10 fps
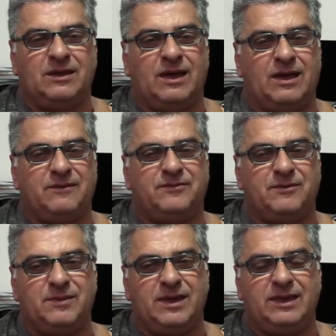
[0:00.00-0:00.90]

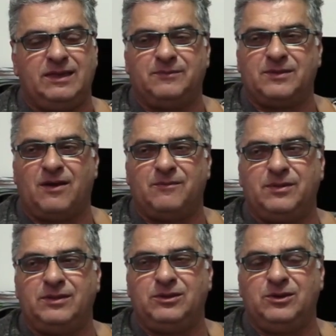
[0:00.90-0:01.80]
For me, I've
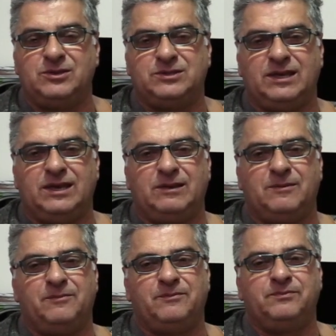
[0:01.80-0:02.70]
been
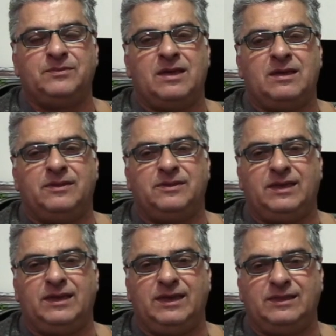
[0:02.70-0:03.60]
using
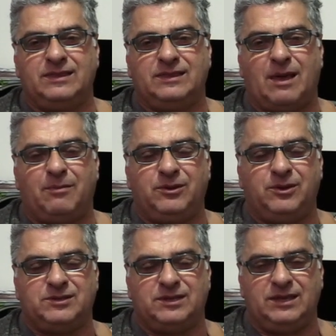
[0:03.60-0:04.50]
the Eden
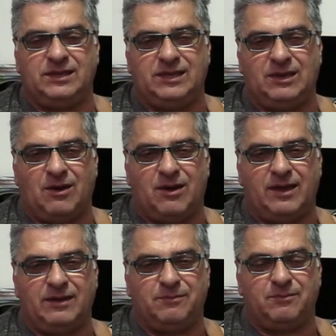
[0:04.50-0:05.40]

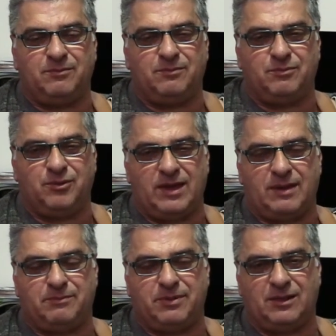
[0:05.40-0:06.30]
WT-DI
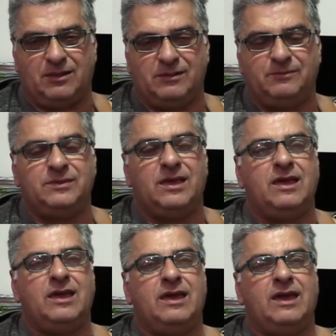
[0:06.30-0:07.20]
preamp pedal,
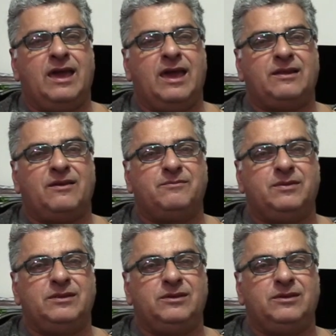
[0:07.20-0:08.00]
and I've been